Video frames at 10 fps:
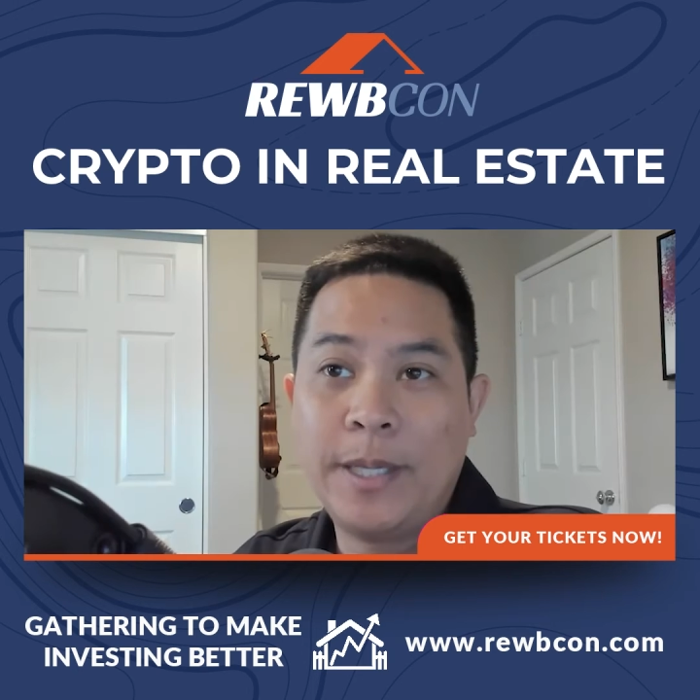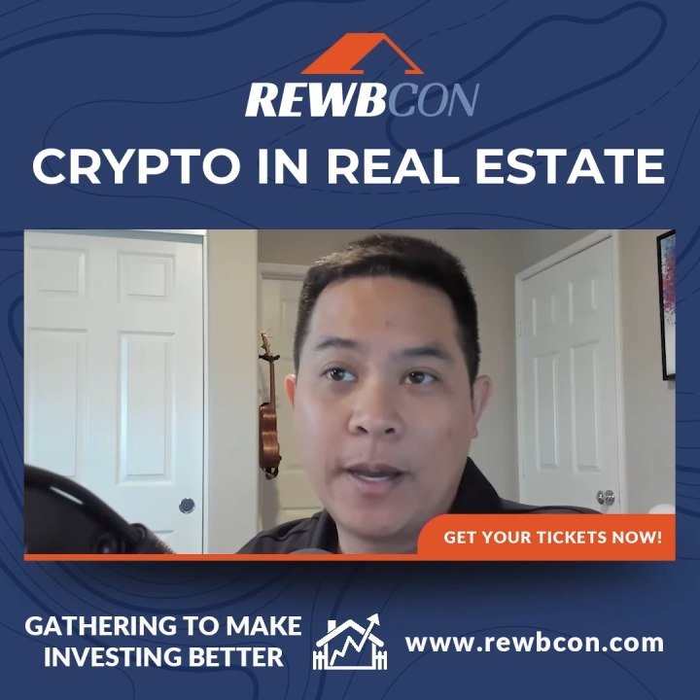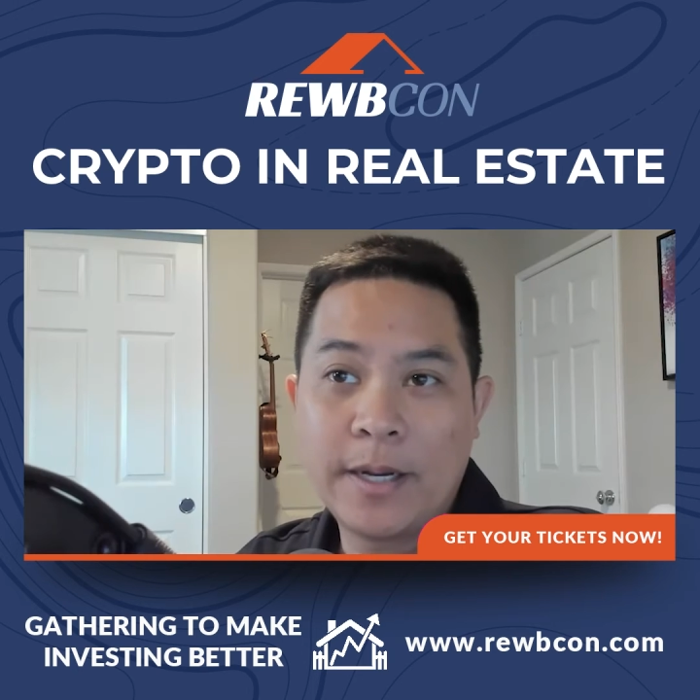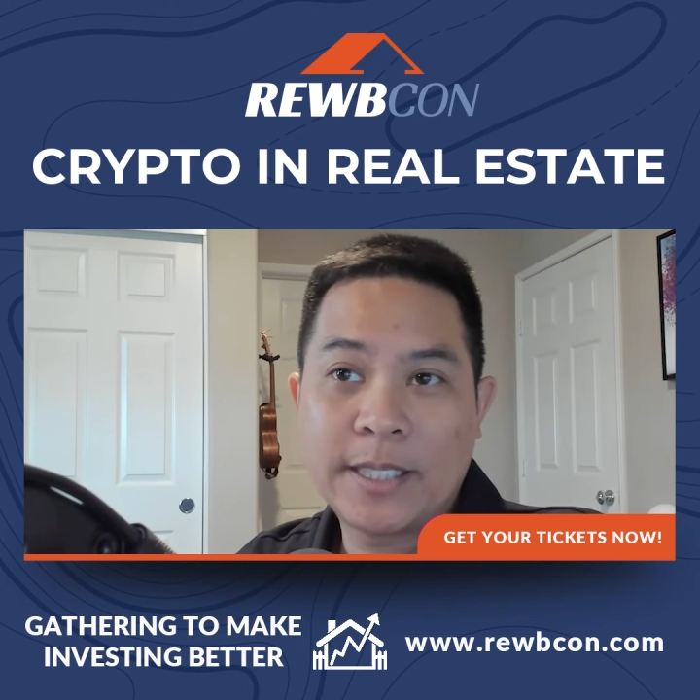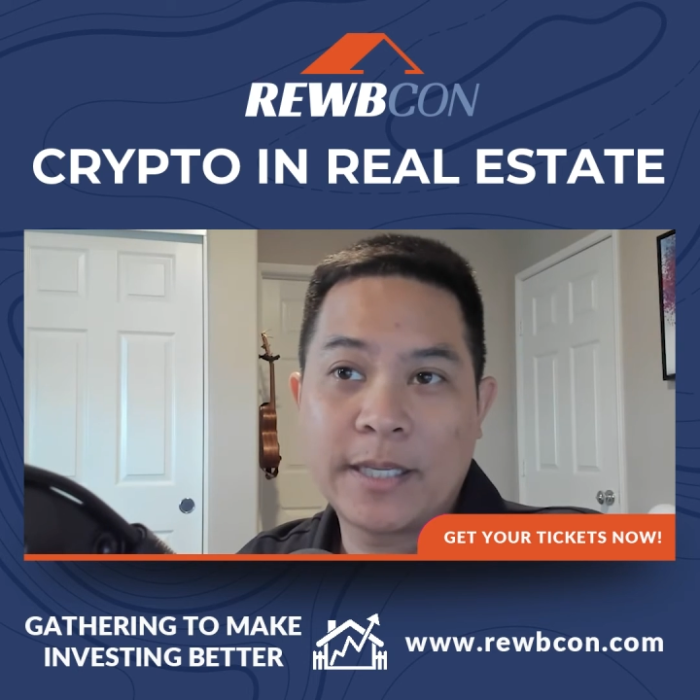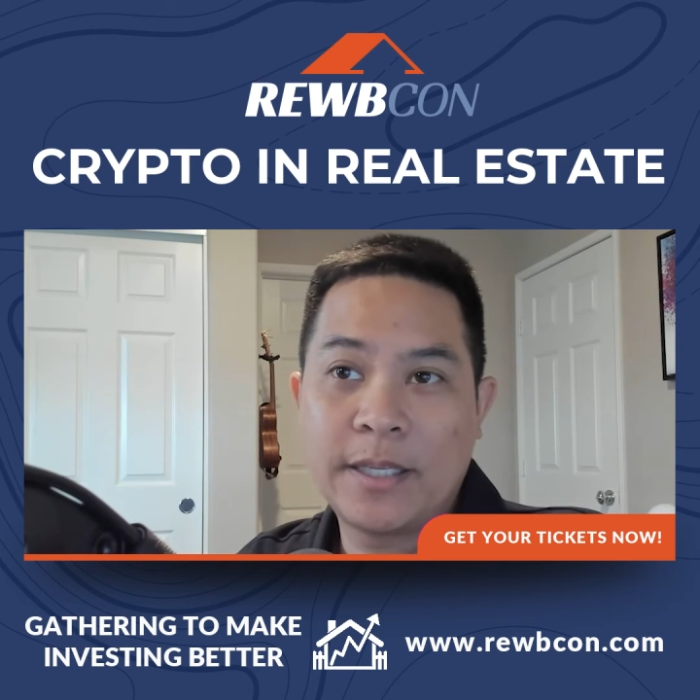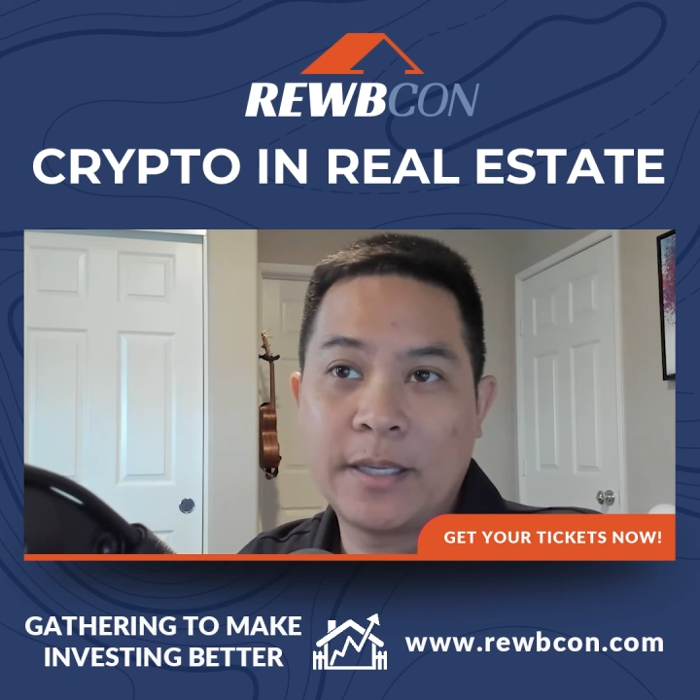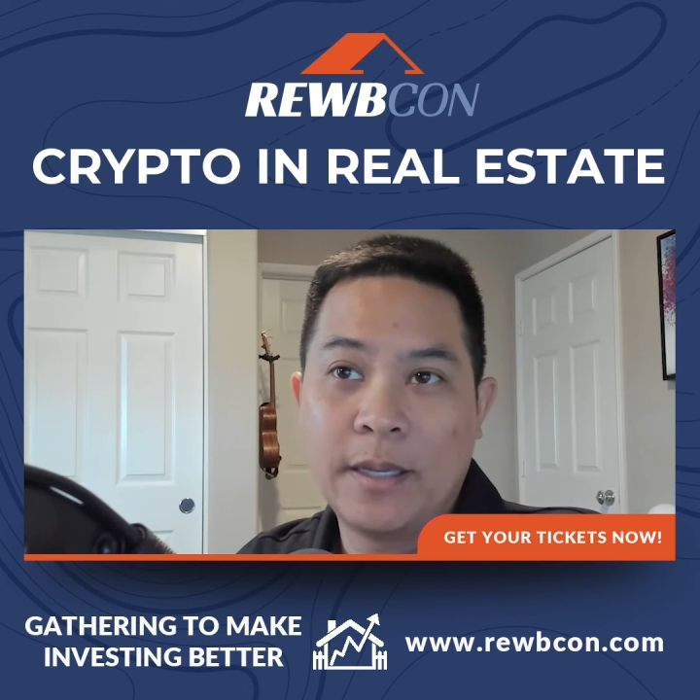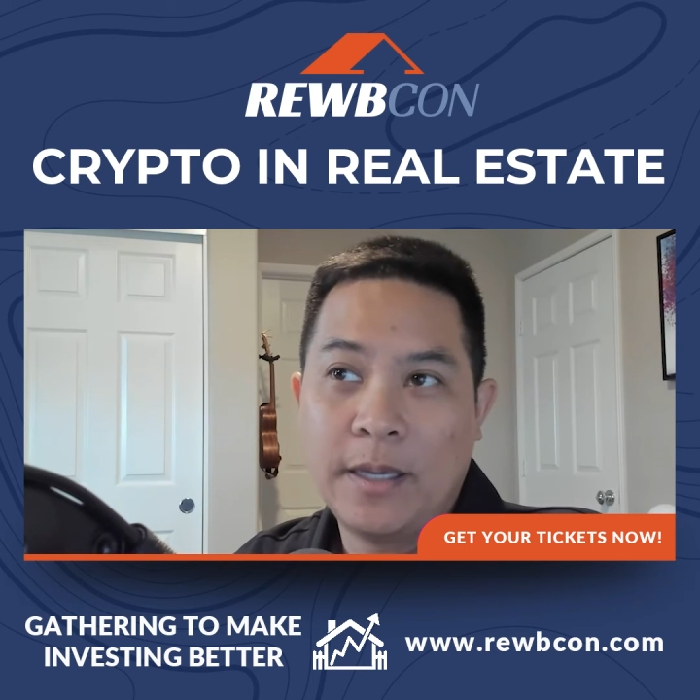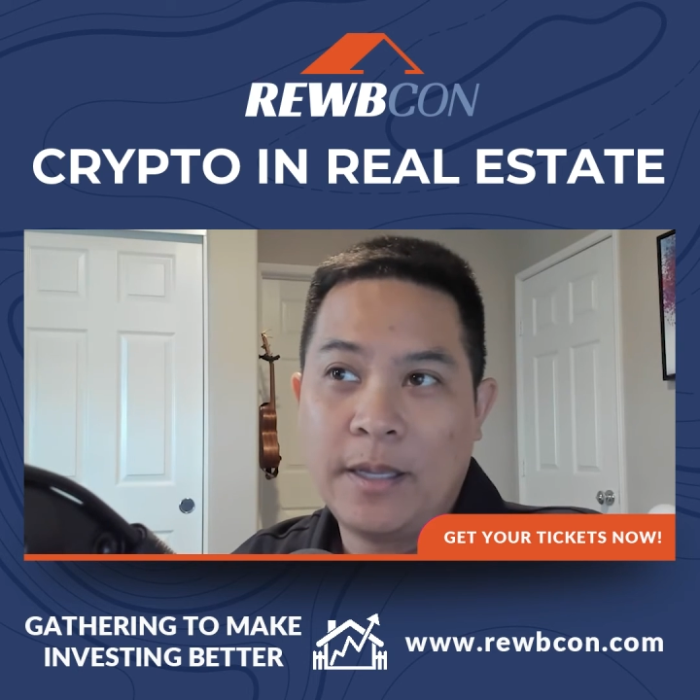be honest, I
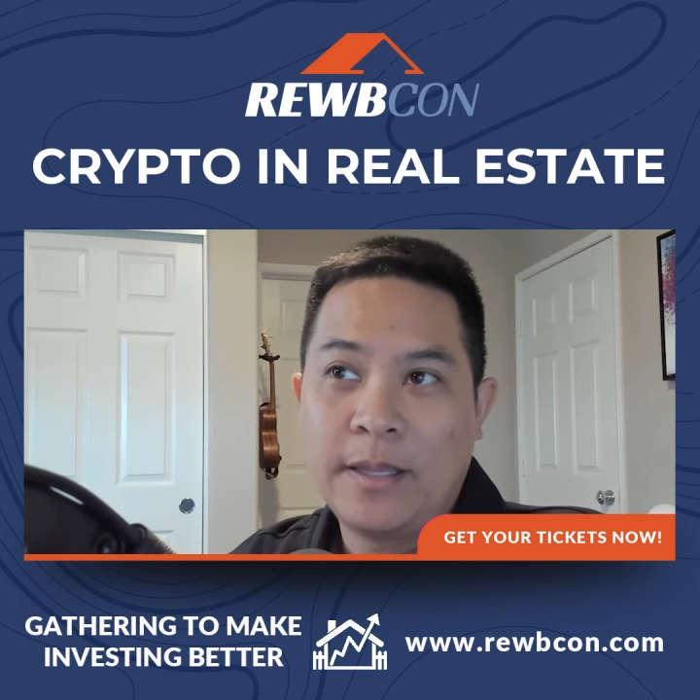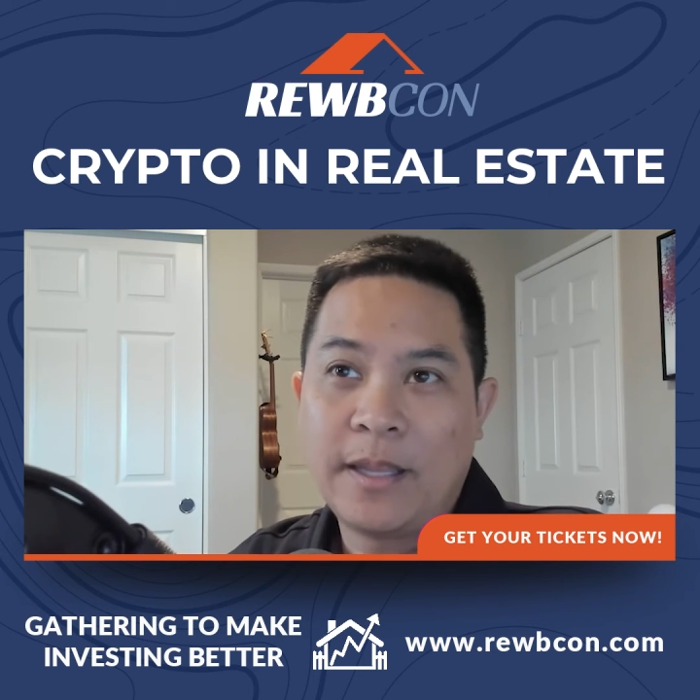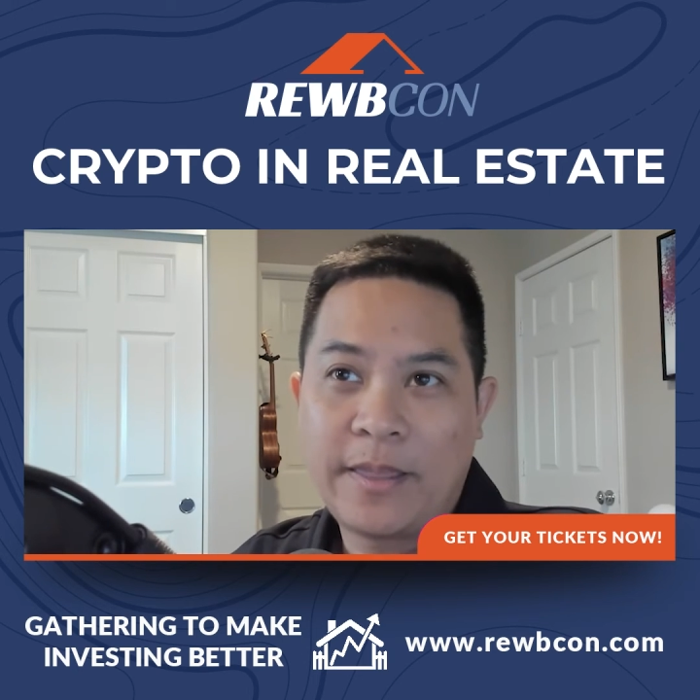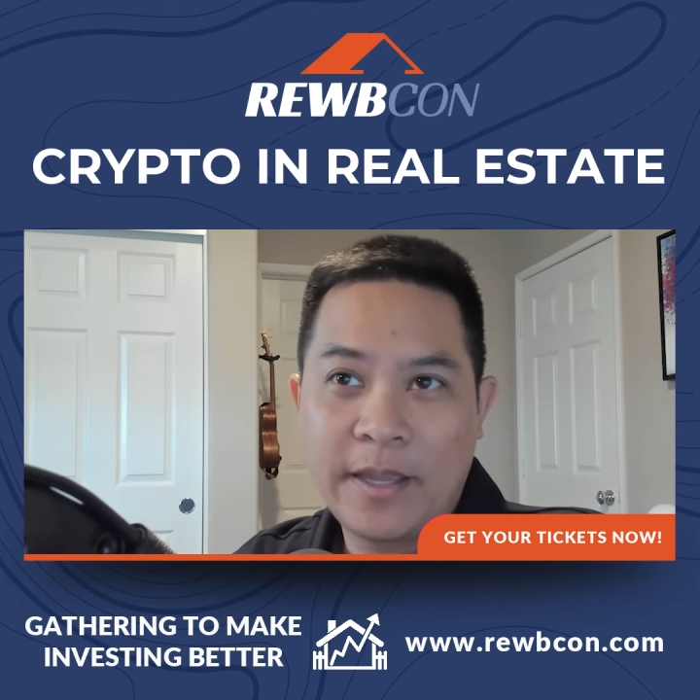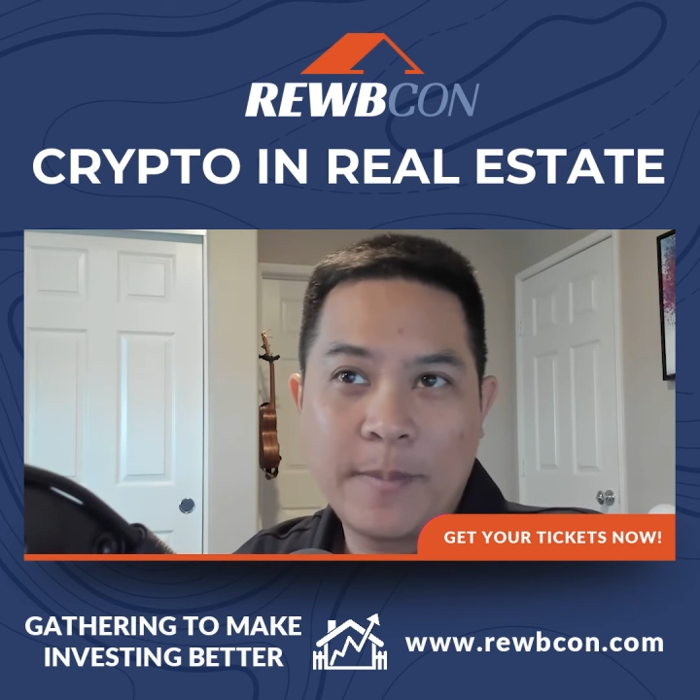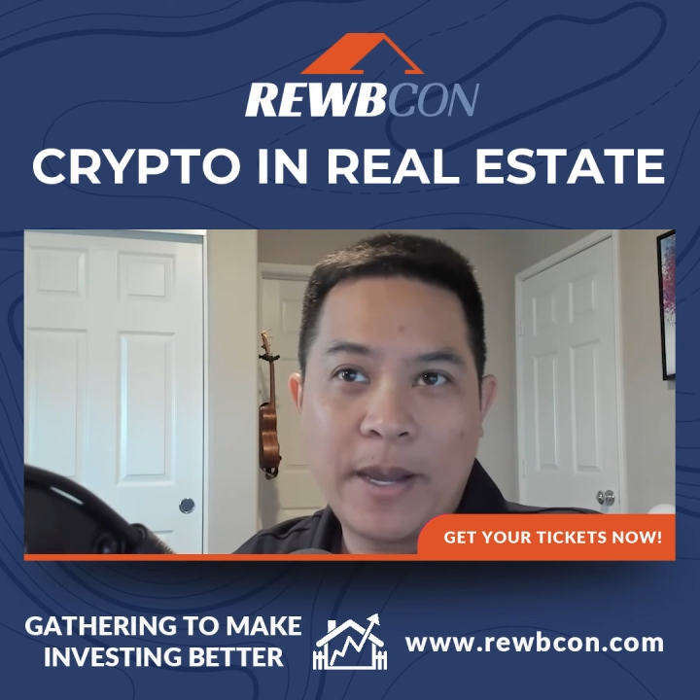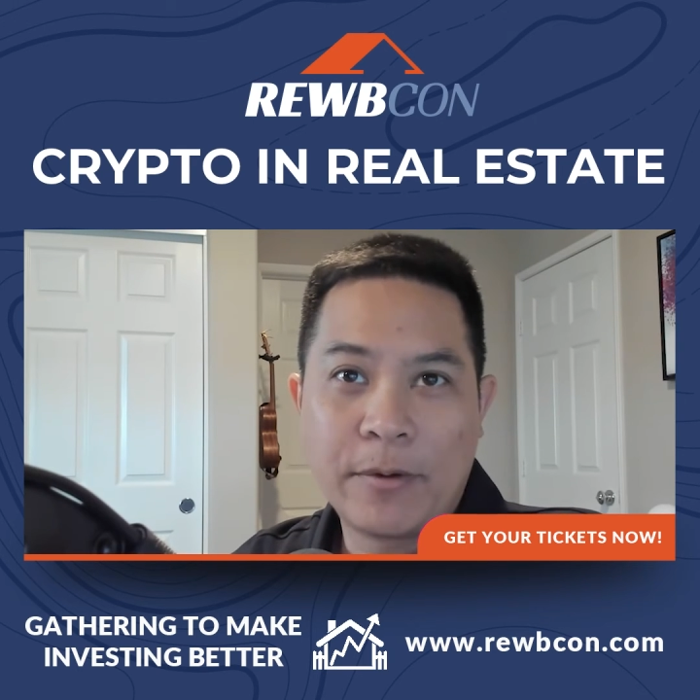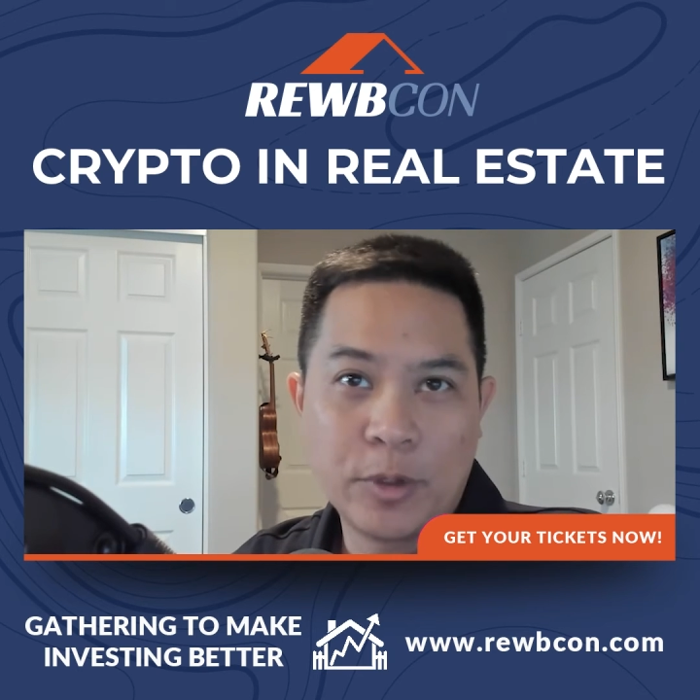think the thing about